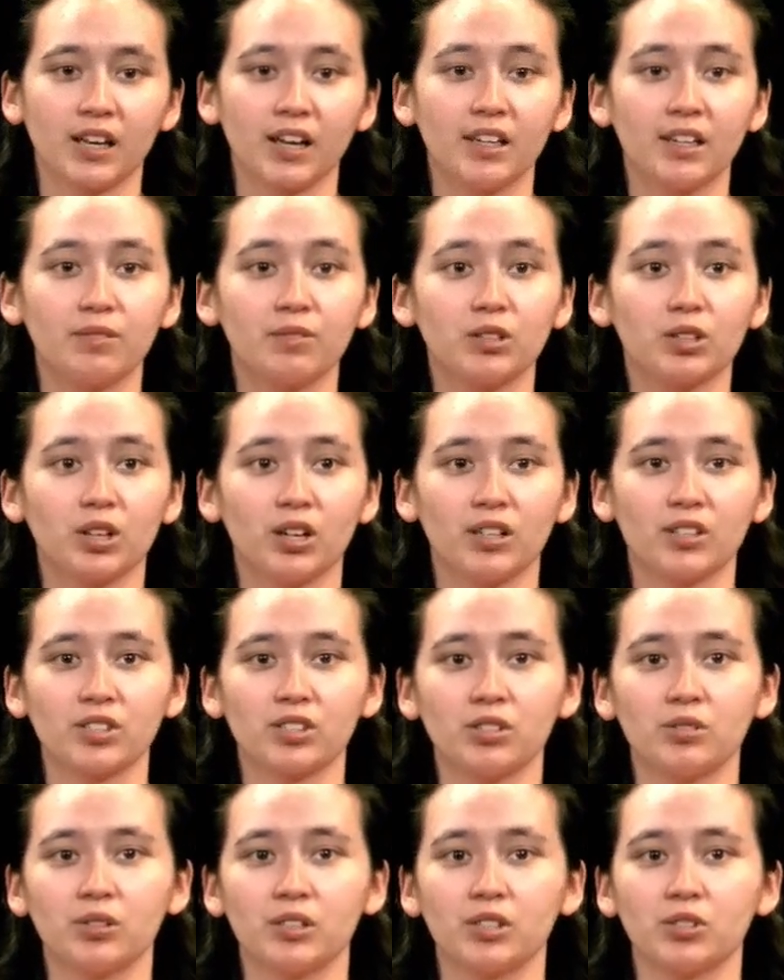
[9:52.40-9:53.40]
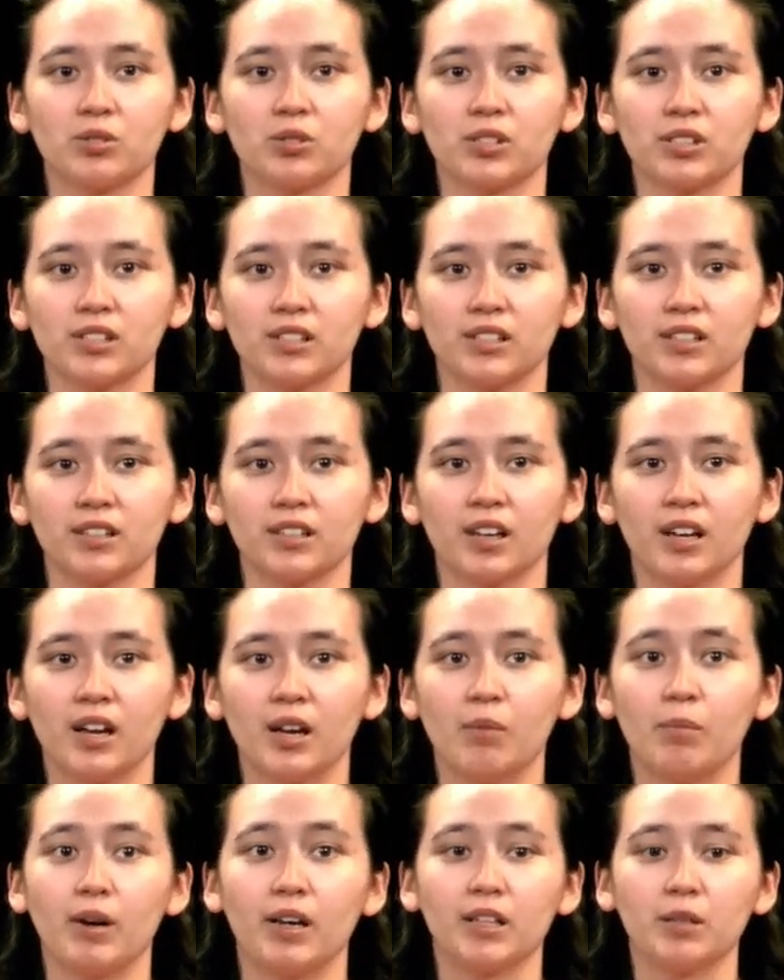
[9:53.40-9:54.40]
And if you're also interested
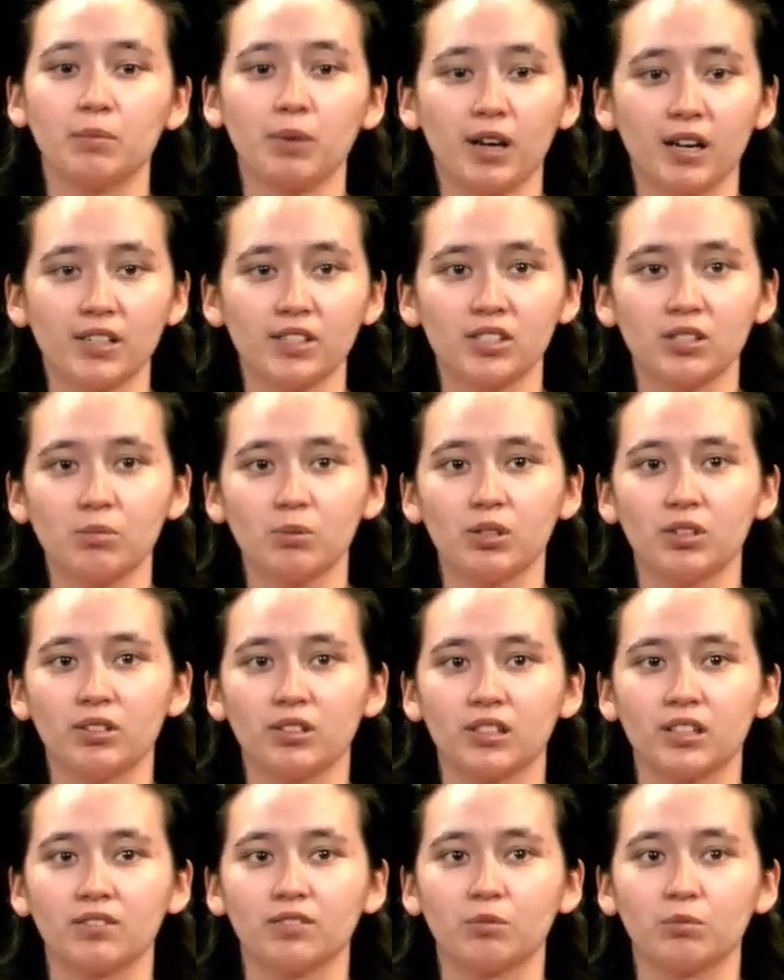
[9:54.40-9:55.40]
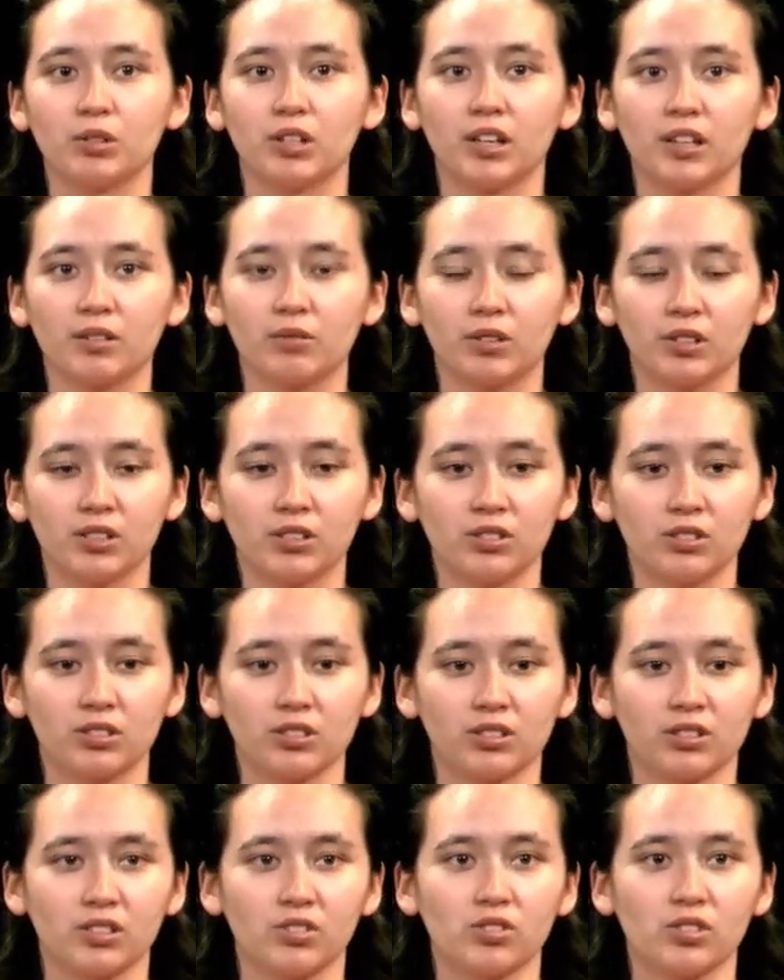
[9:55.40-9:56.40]
by the possibility of applying what you
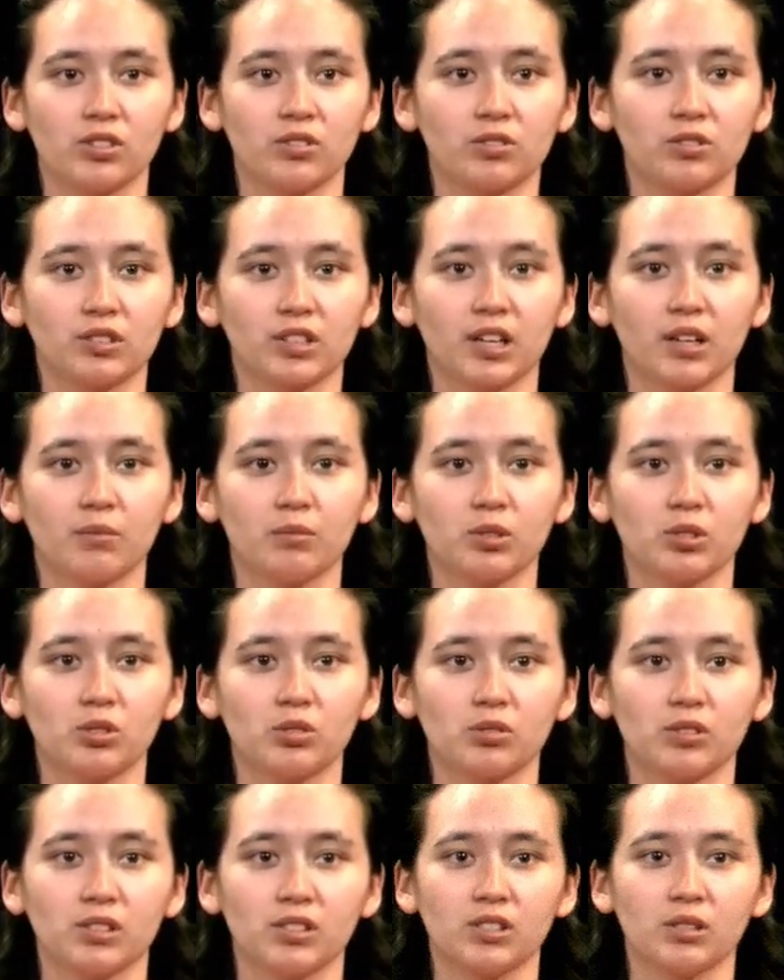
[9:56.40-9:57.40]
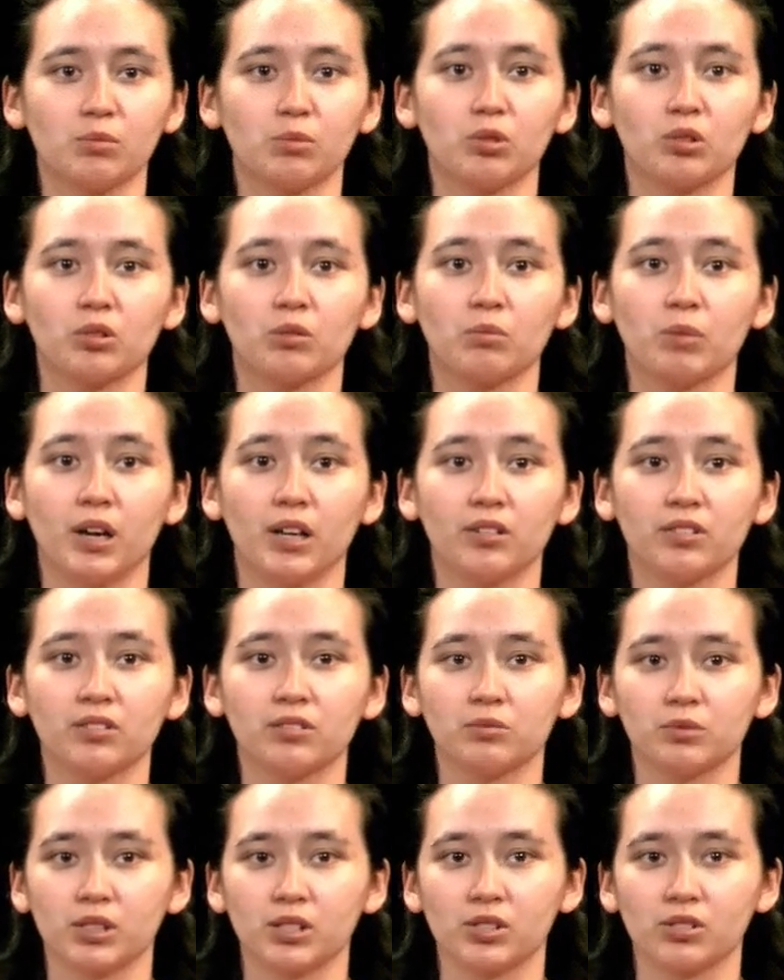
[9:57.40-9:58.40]
learn in general chemistry to more
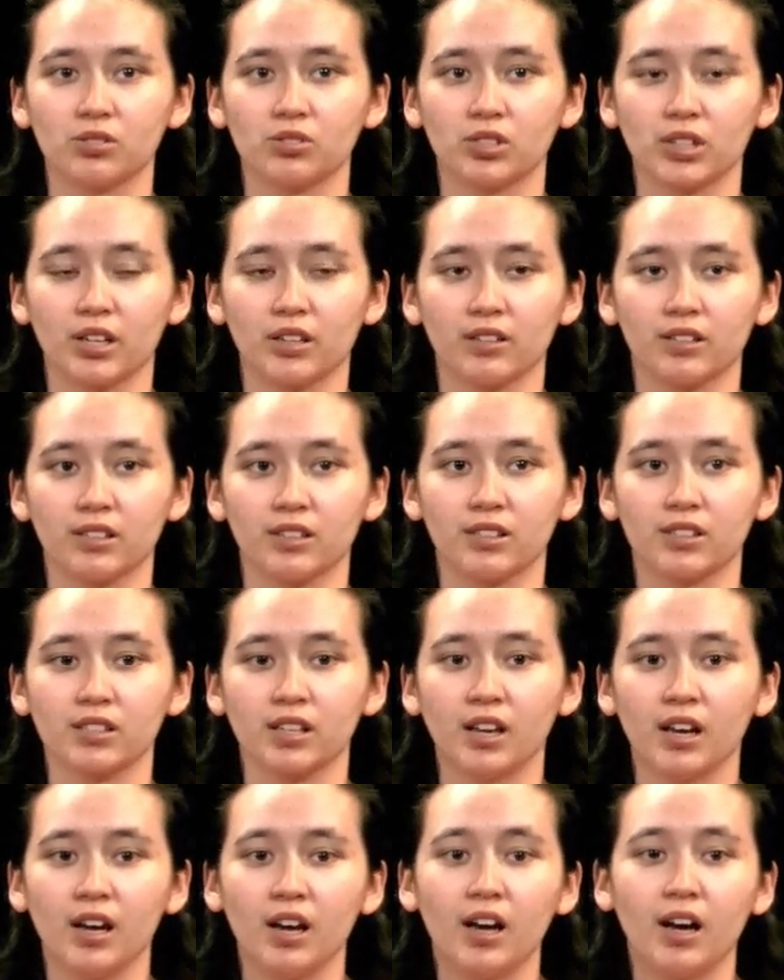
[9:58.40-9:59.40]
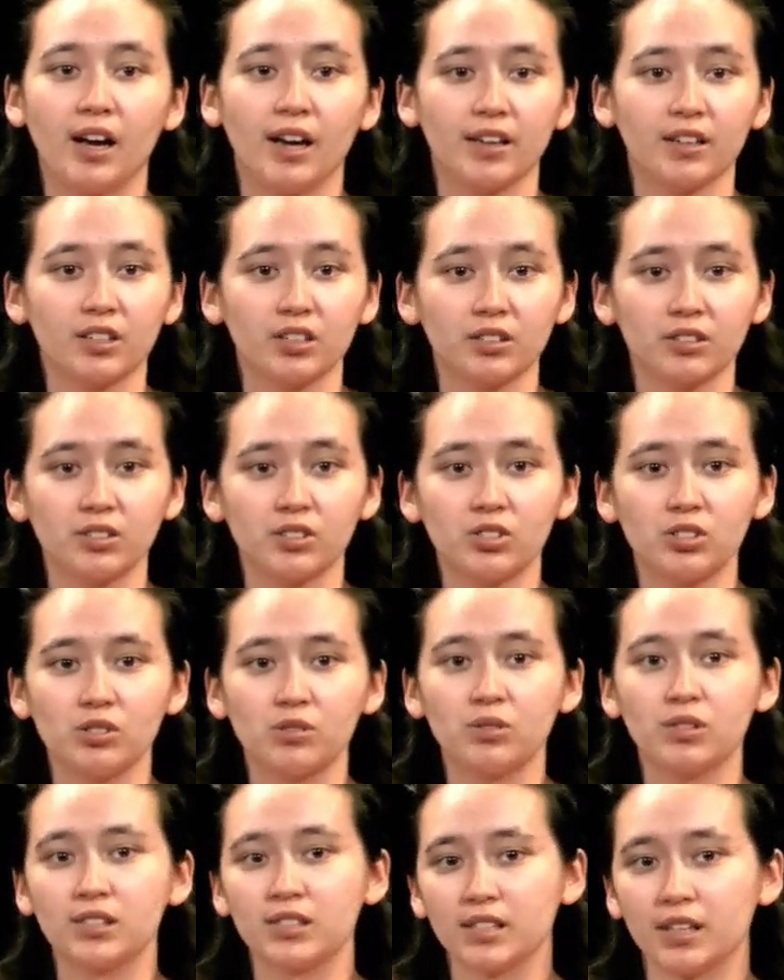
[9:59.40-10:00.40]
modern research areas, I encourage
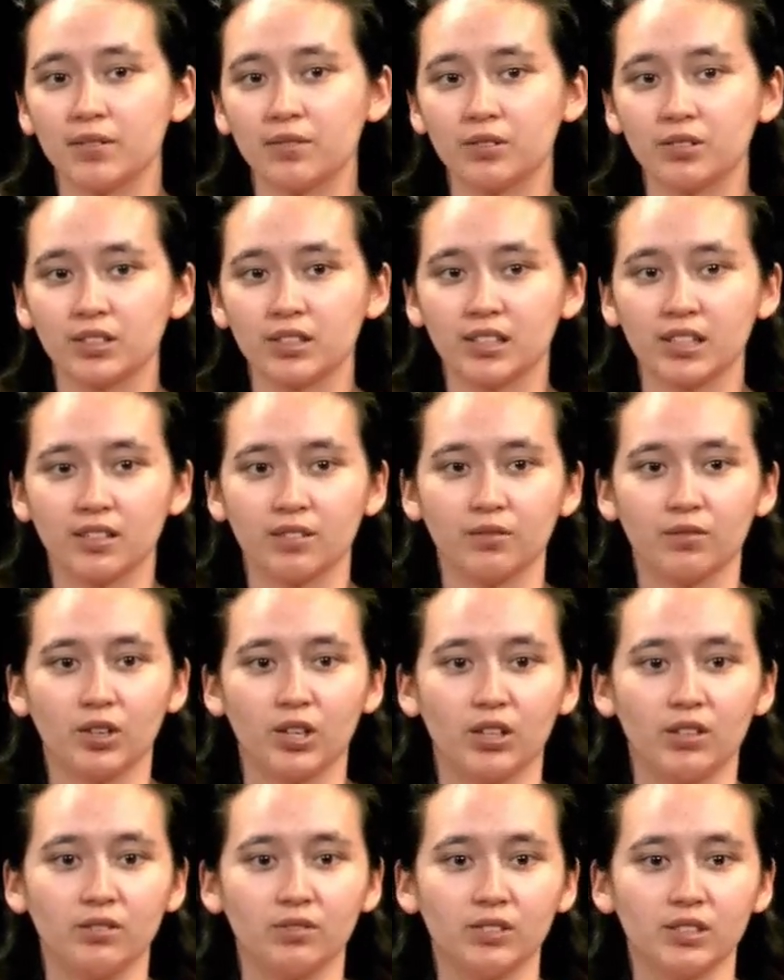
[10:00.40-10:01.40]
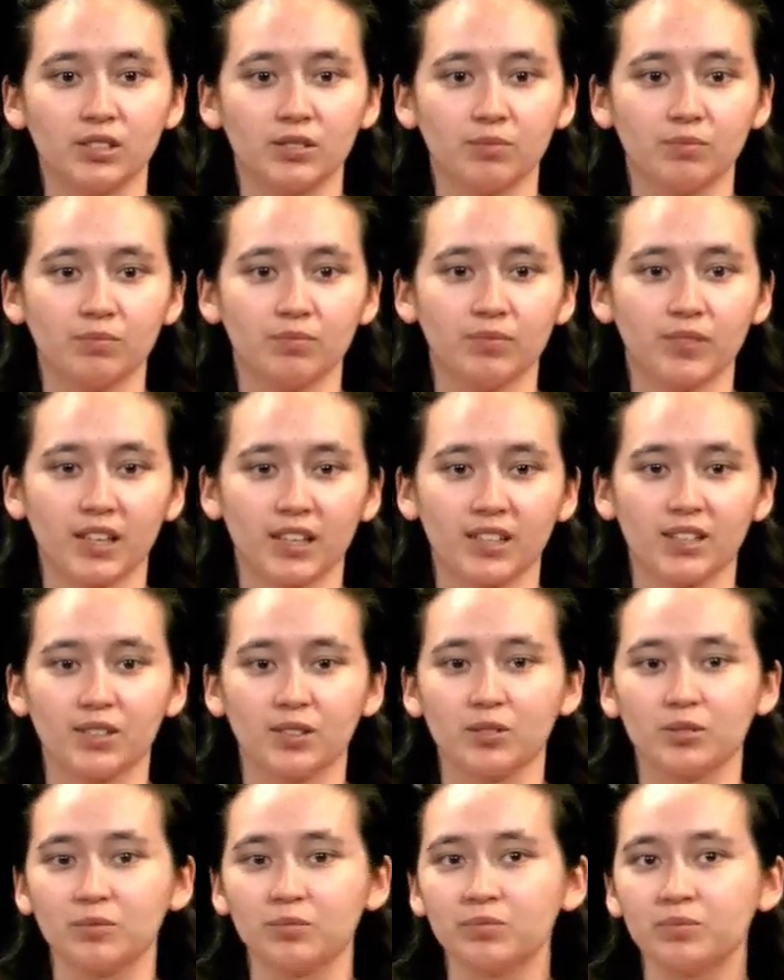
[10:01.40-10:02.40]
you to definitely get involved. Thank
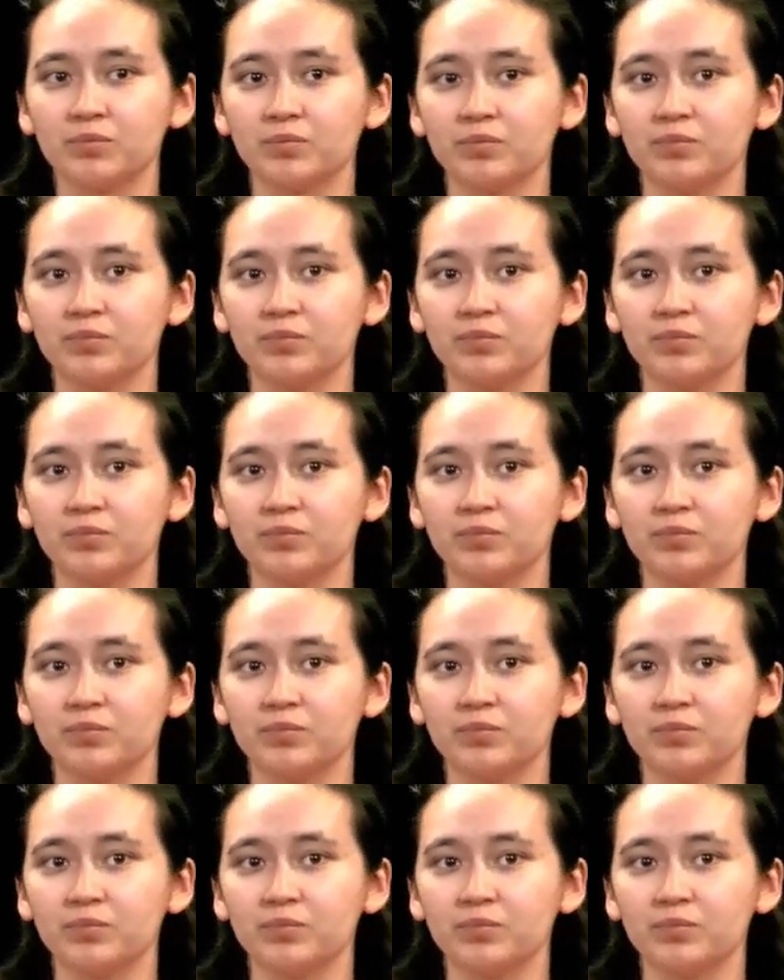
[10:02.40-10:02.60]
you.